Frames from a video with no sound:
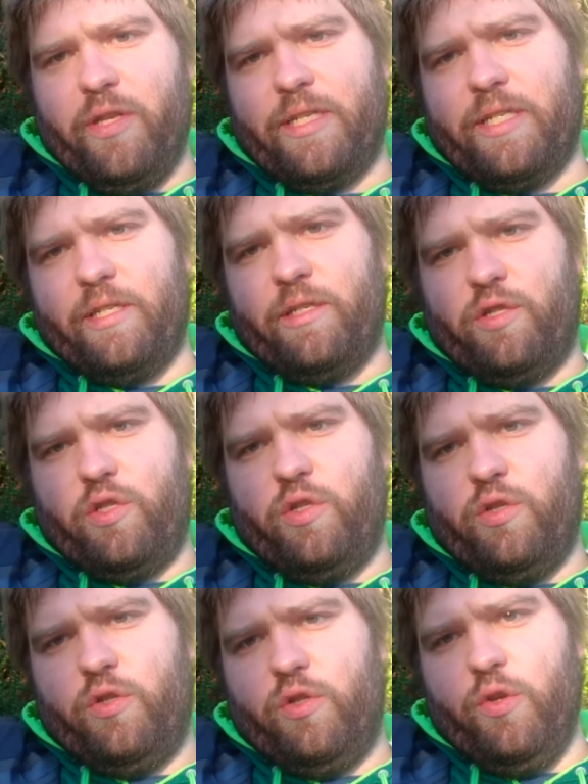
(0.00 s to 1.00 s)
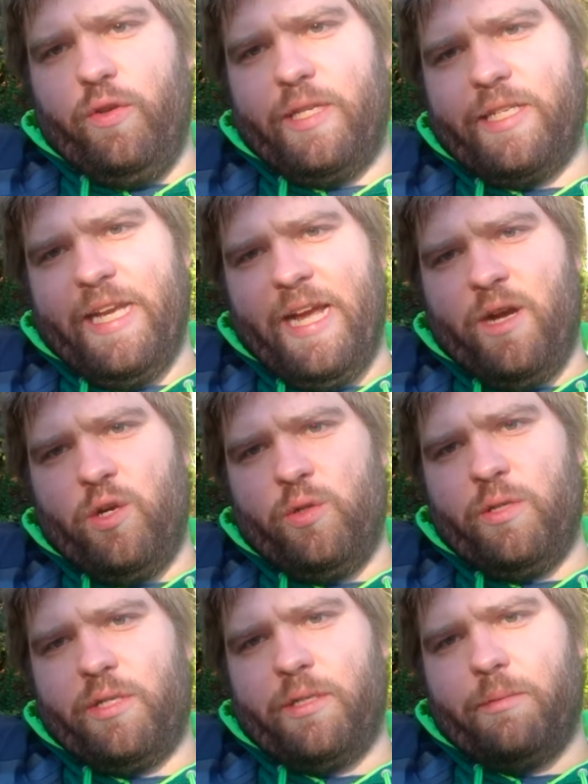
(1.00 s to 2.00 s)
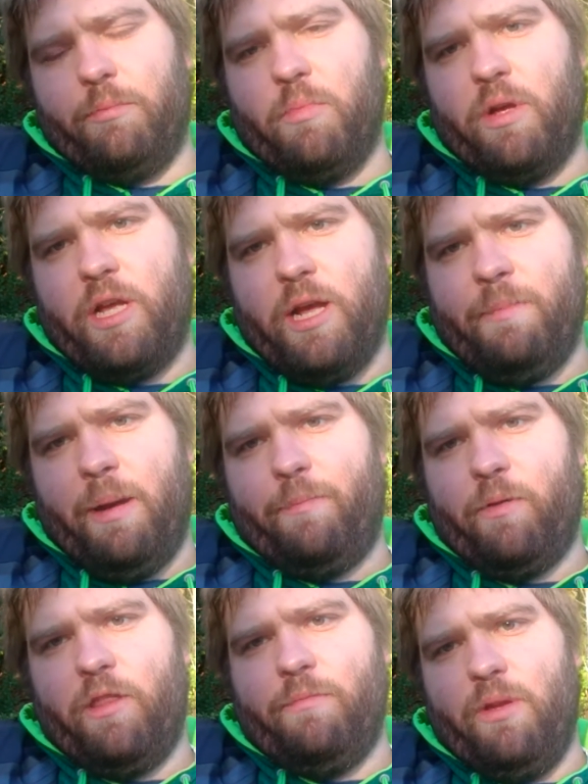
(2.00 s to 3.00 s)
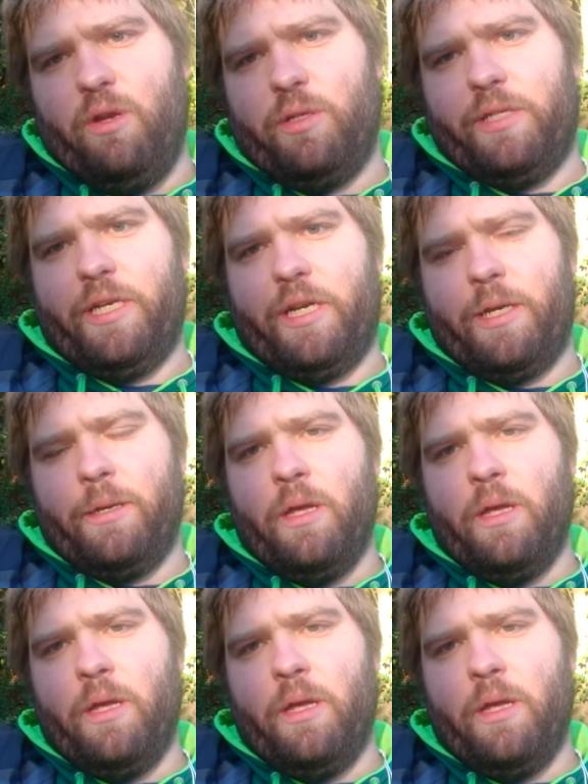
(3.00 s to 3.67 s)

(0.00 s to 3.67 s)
the sounds, come up with the music.